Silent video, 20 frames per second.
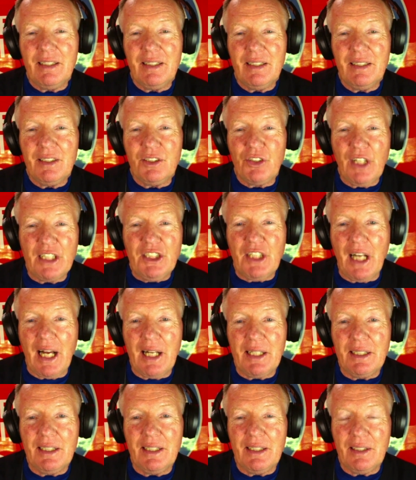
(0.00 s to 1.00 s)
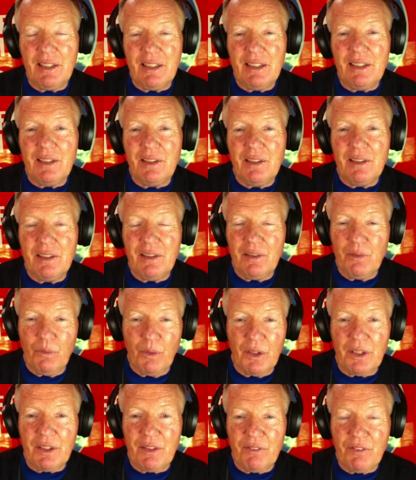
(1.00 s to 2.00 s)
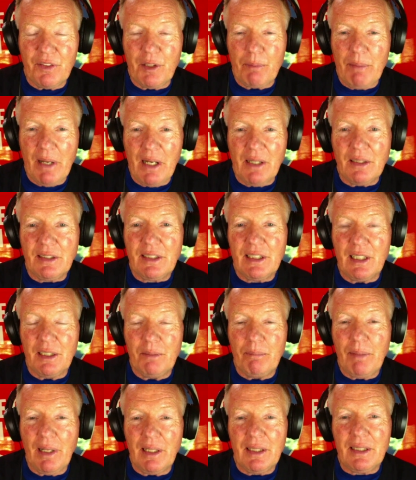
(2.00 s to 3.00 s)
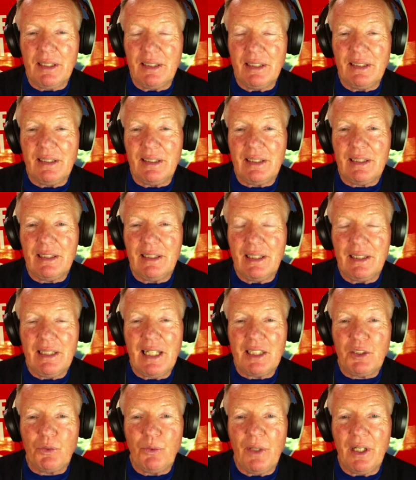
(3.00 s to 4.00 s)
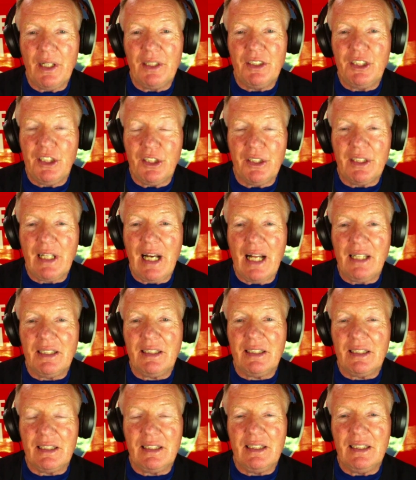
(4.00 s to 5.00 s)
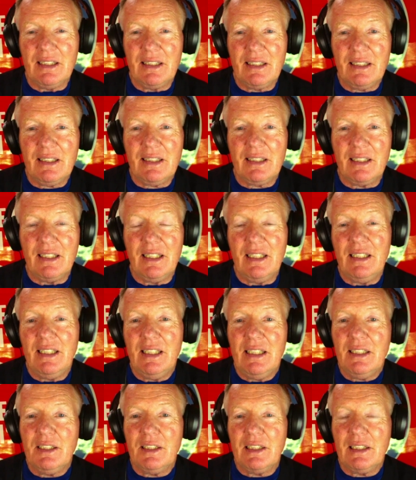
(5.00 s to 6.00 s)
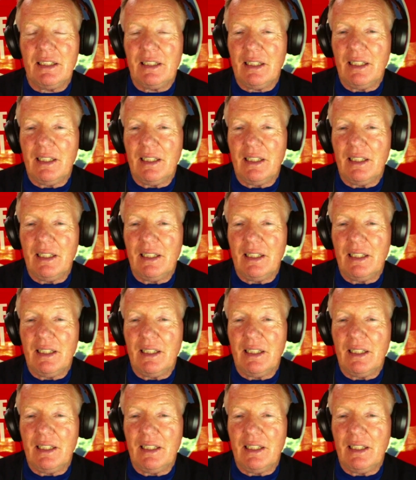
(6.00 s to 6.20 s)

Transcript: Trajan worked for the Pels, and the Pelicans, that's where Jaron Collins is an assistant, and he's